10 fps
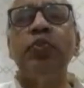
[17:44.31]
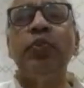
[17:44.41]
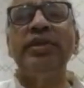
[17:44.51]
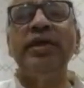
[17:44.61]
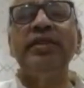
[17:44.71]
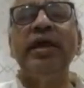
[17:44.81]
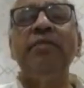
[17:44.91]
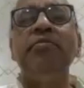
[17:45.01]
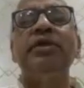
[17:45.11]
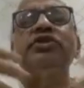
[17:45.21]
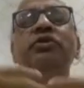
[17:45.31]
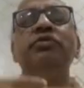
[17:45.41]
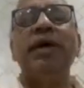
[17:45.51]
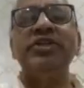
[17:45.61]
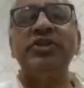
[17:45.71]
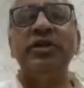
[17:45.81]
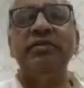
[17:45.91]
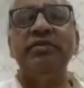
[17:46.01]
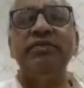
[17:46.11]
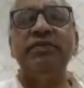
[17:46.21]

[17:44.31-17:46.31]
within the embrace of myself.